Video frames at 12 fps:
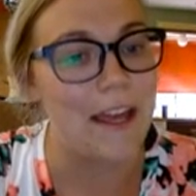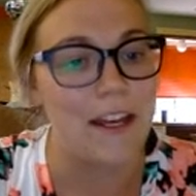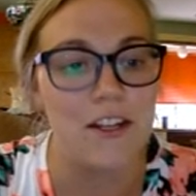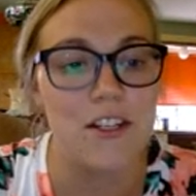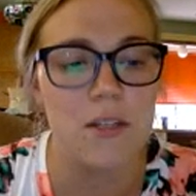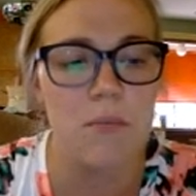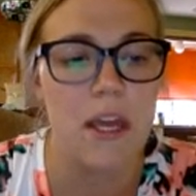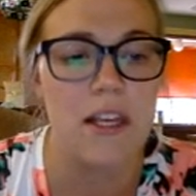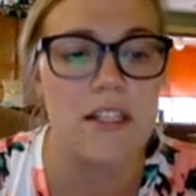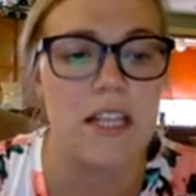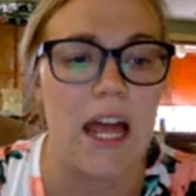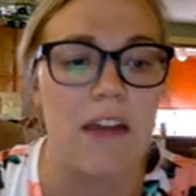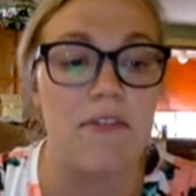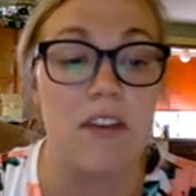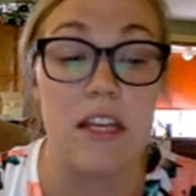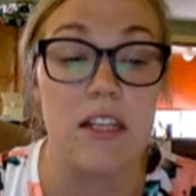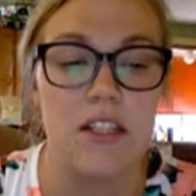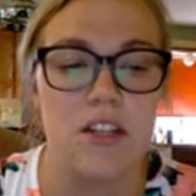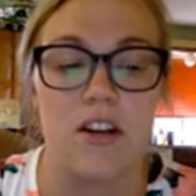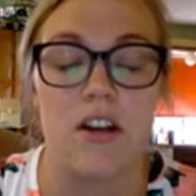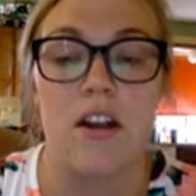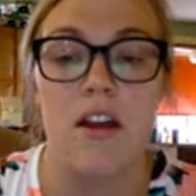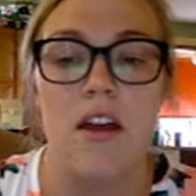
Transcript: and it just makes life easier.